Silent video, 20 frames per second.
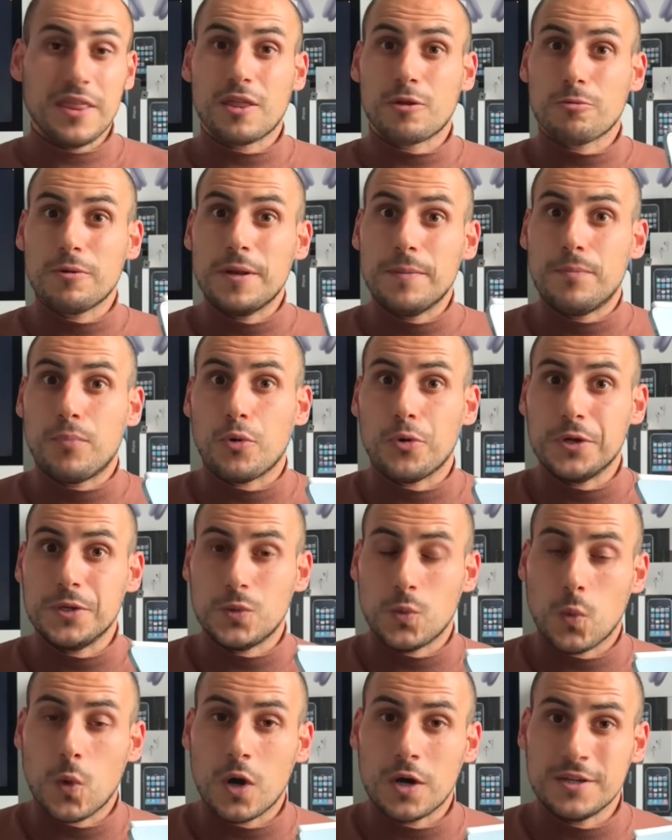
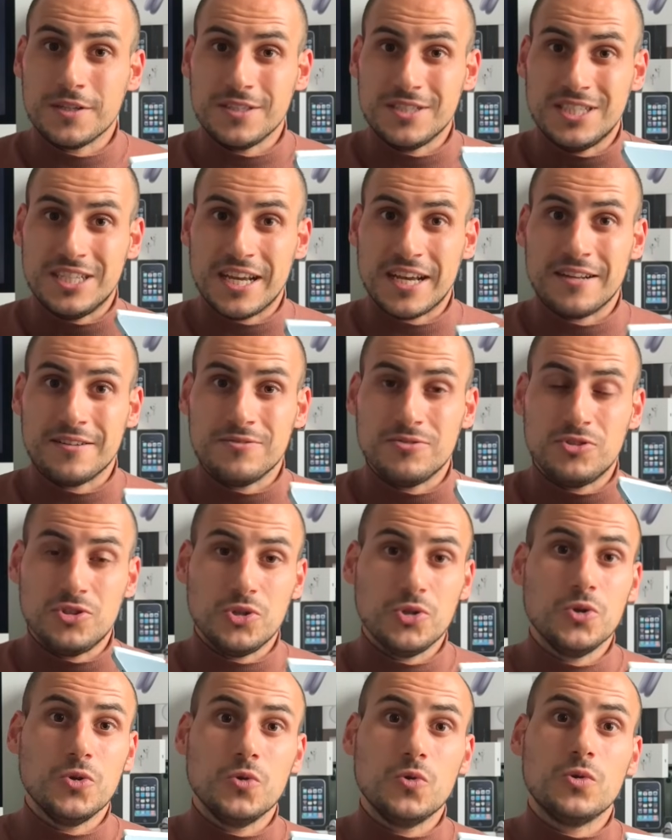3.1 Gen
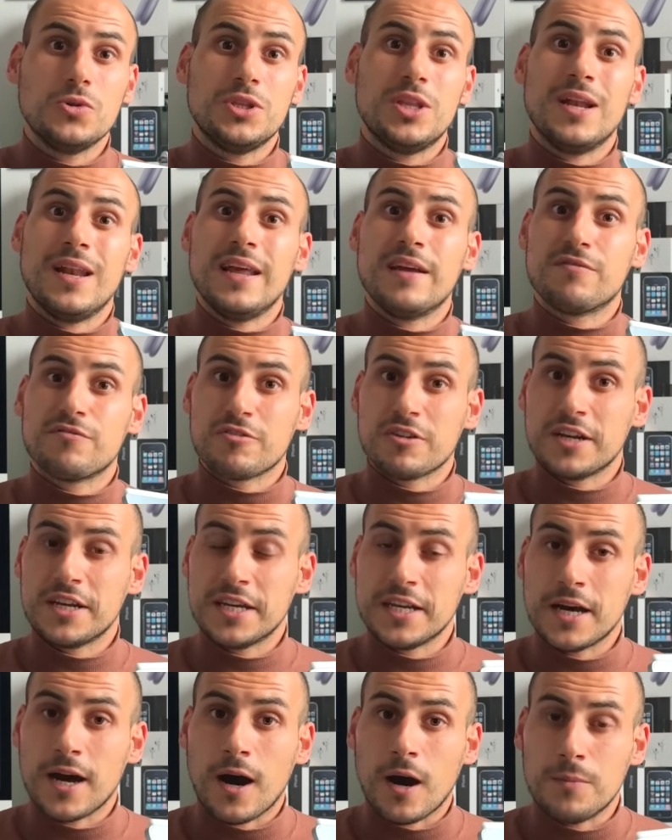2,
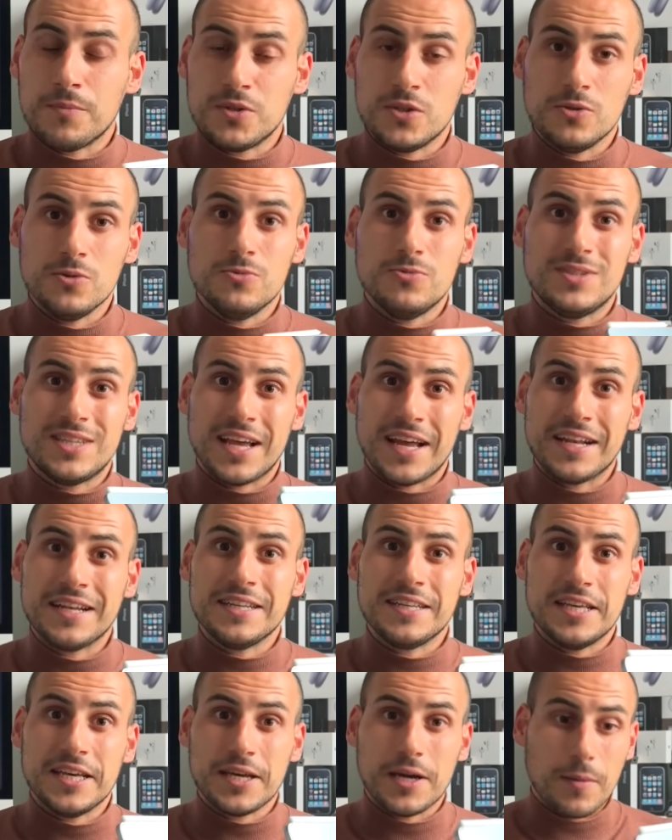delivering up to
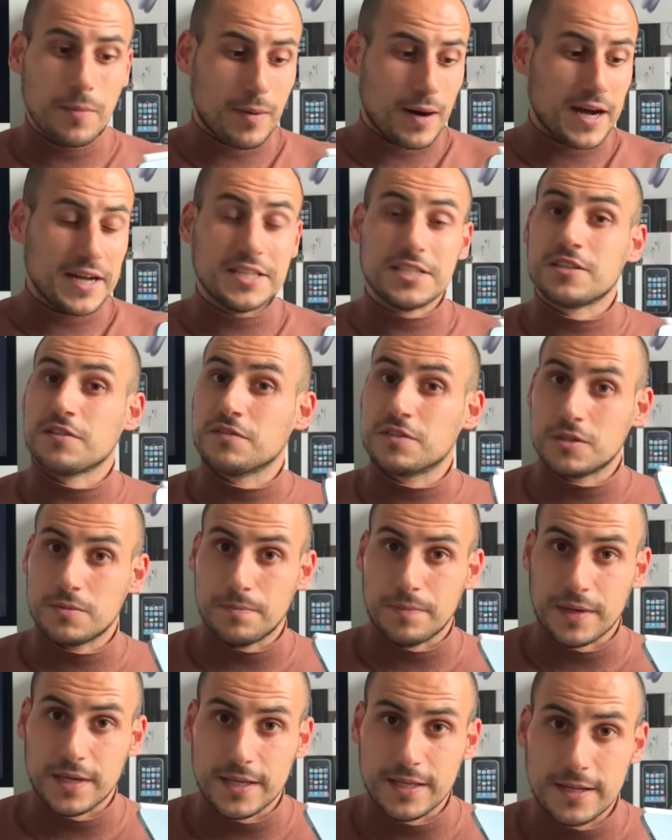10 gigabytes of
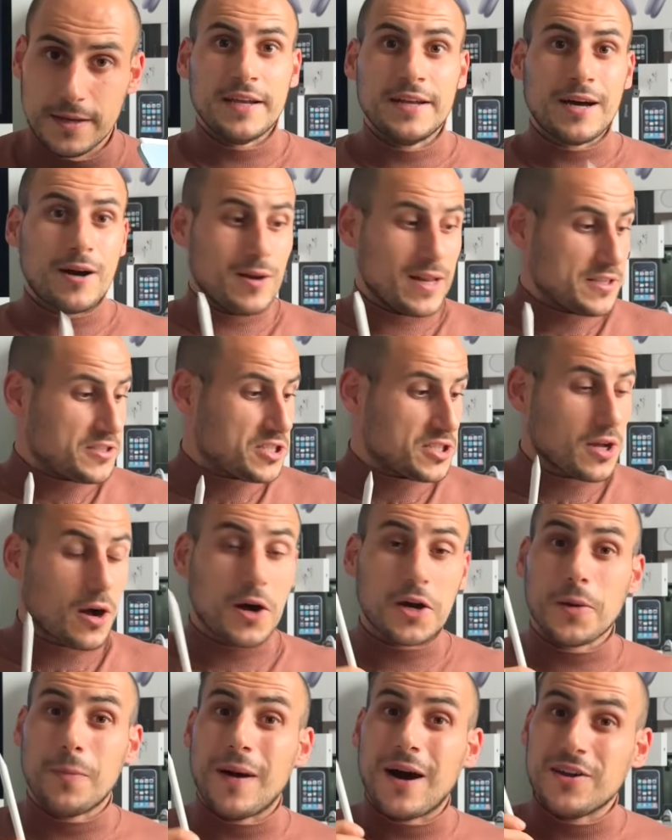speed. And now let's
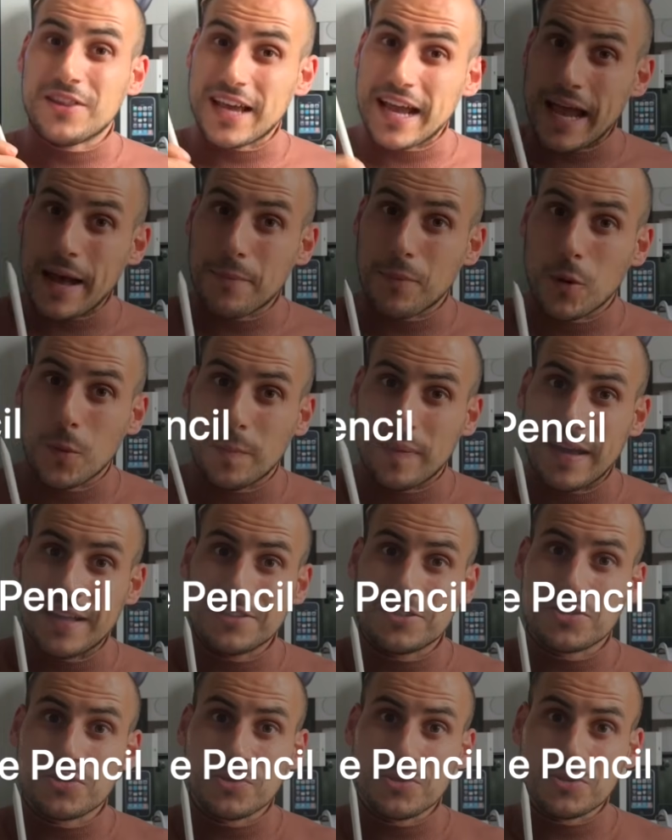talk about Apple
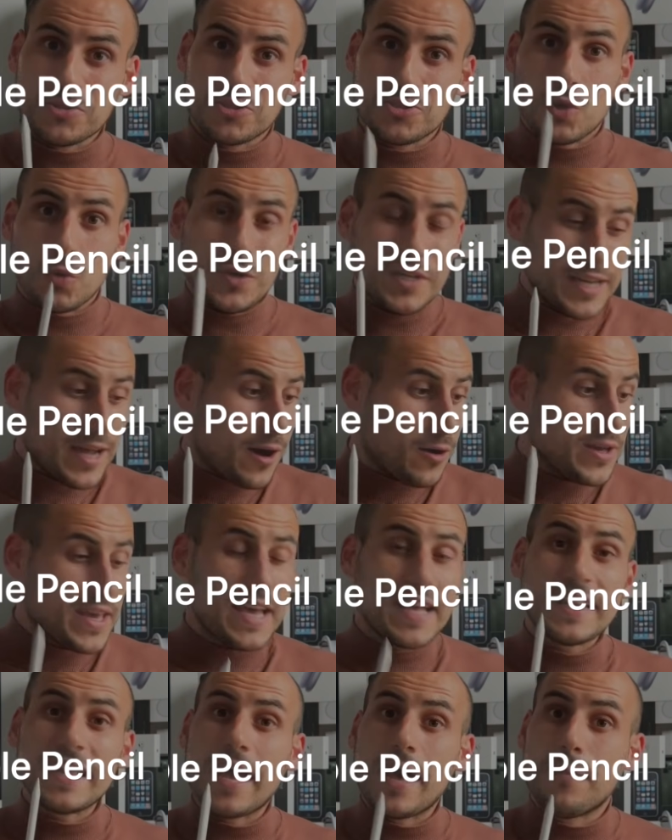Pencils. So we now
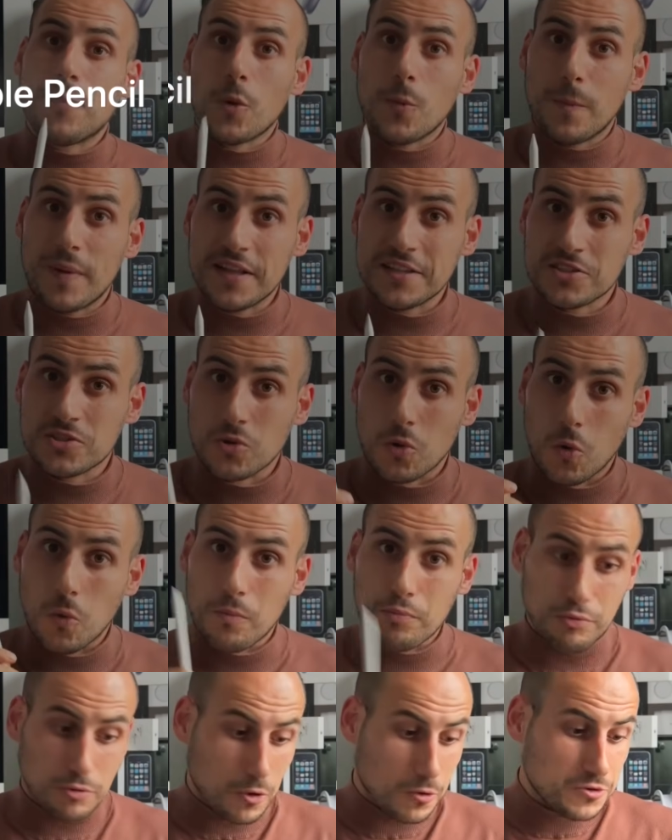get Apple Pencil
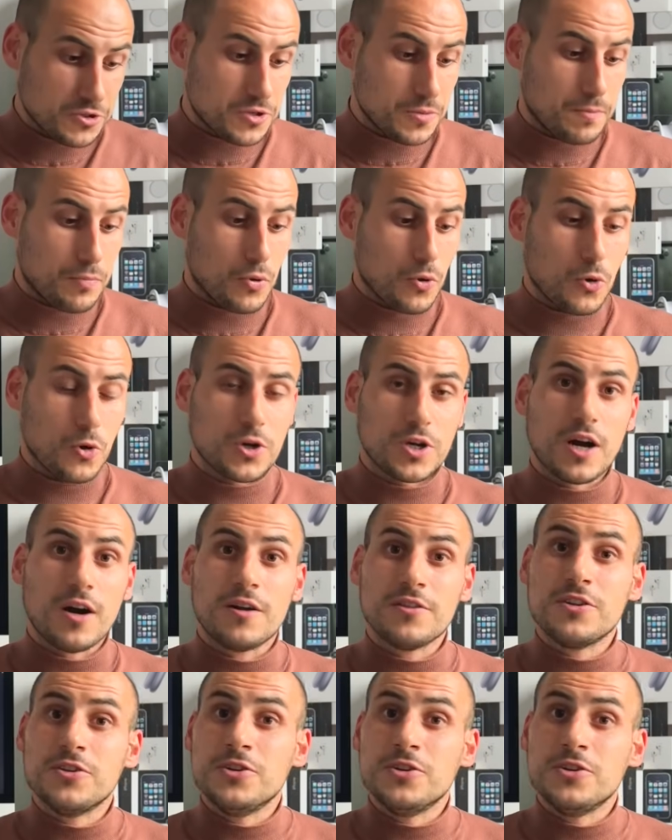Pro support on